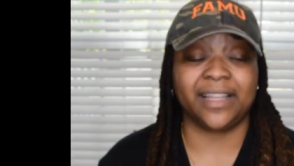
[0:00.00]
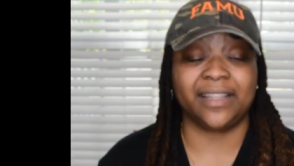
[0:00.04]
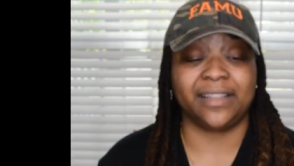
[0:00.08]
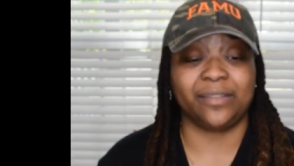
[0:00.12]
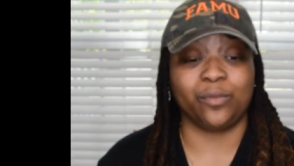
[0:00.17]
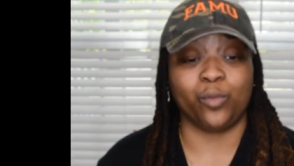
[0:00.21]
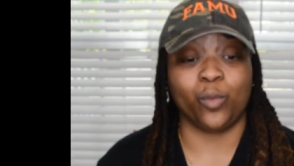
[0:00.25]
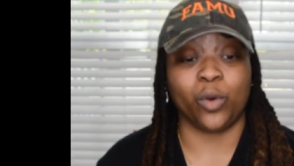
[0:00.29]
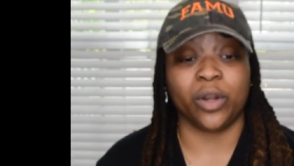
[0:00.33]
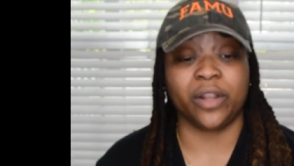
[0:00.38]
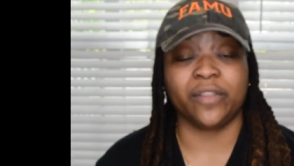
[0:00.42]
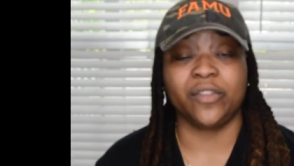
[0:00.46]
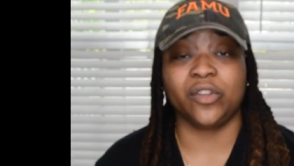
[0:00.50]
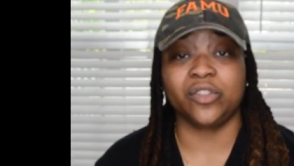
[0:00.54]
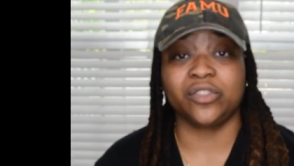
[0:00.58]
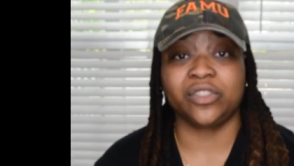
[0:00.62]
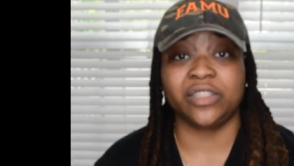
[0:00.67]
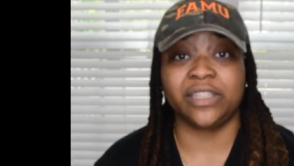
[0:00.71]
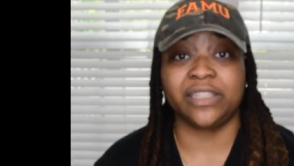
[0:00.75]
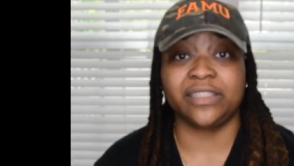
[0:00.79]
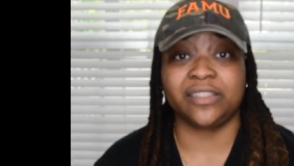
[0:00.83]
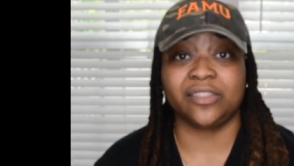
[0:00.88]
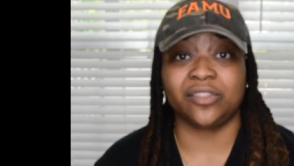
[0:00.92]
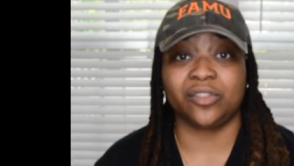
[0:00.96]
One of those
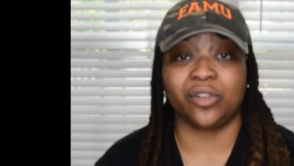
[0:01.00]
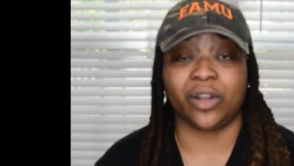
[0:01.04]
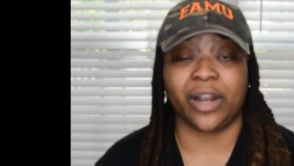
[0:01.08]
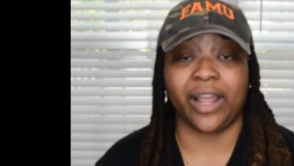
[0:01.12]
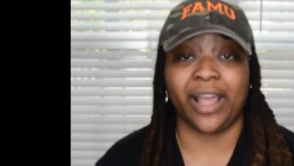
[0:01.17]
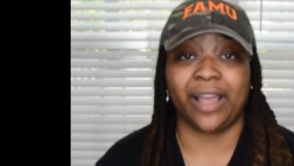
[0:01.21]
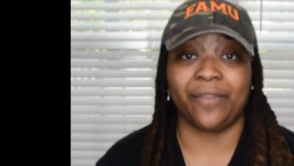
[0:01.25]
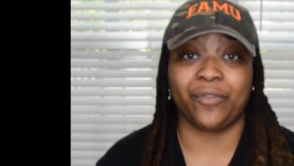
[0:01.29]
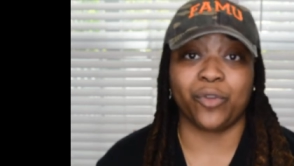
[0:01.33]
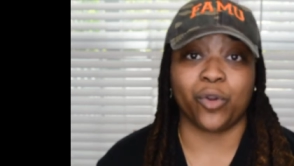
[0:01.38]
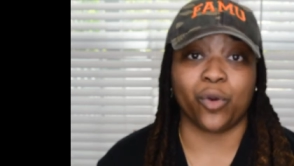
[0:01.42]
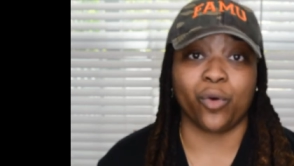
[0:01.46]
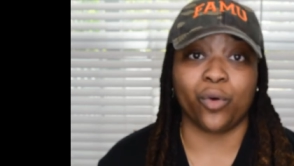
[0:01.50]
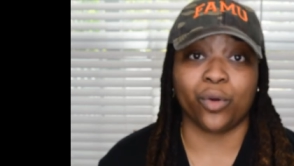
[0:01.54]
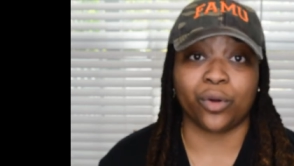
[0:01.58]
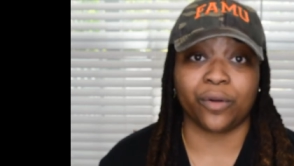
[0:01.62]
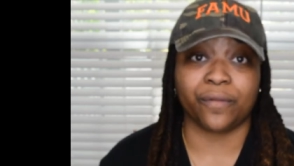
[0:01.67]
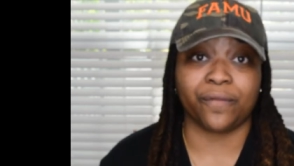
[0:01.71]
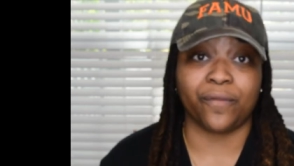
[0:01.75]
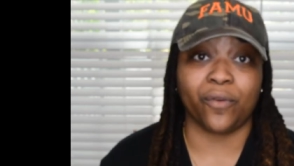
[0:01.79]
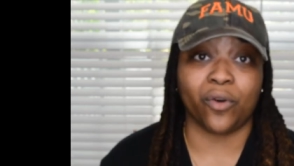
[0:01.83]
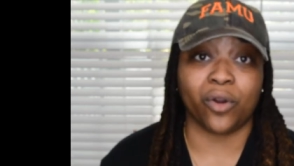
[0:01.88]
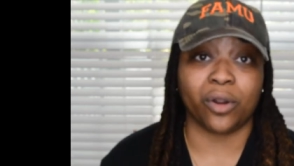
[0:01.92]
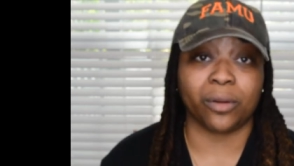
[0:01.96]
links is going to have your
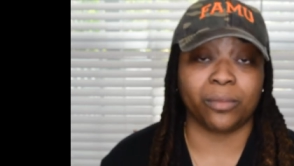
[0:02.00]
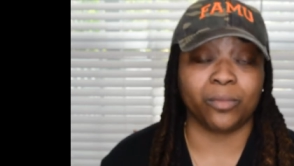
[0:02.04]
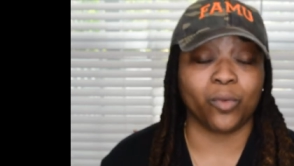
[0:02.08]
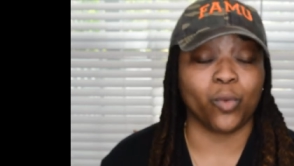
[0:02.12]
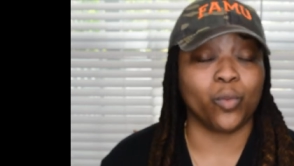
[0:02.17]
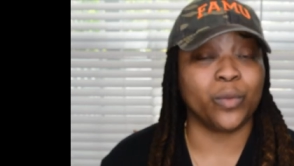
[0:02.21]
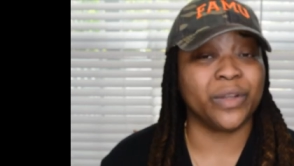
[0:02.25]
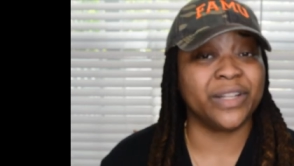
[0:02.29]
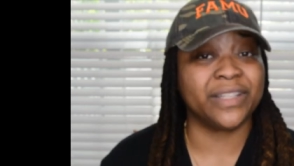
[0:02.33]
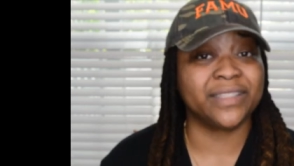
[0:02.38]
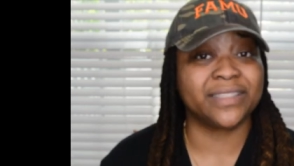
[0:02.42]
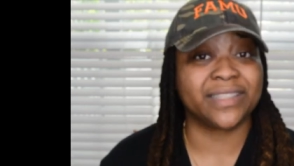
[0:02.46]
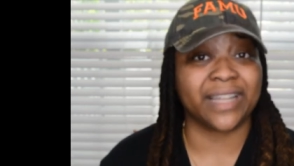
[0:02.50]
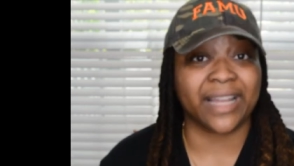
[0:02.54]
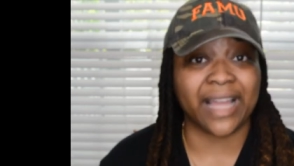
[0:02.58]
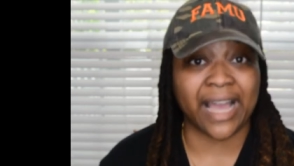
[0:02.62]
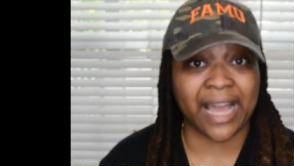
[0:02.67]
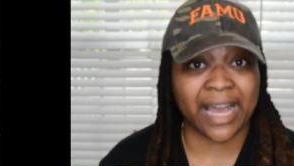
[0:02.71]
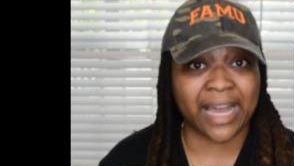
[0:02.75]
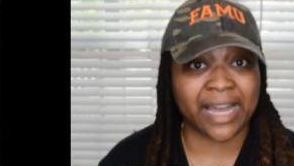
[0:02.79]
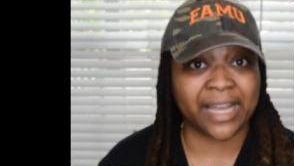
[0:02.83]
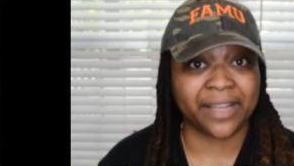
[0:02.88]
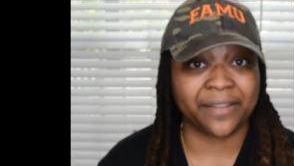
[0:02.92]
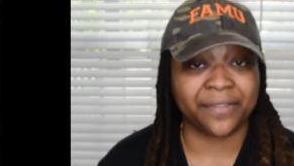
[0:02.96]
order form when it's
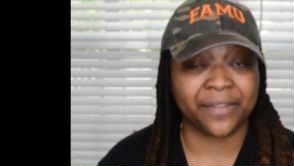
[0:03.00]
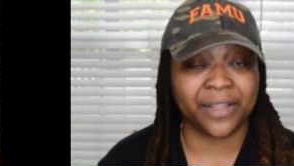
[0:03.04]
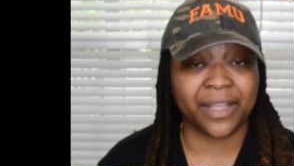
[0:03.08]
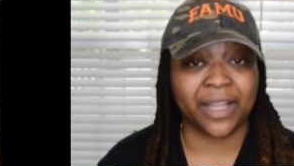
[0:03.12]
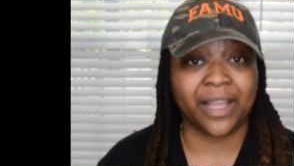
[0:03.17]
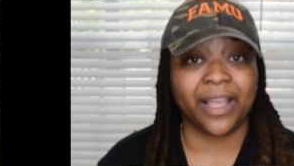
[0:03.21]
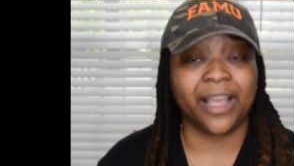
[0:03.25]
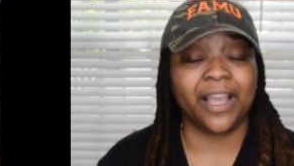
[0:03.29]
live,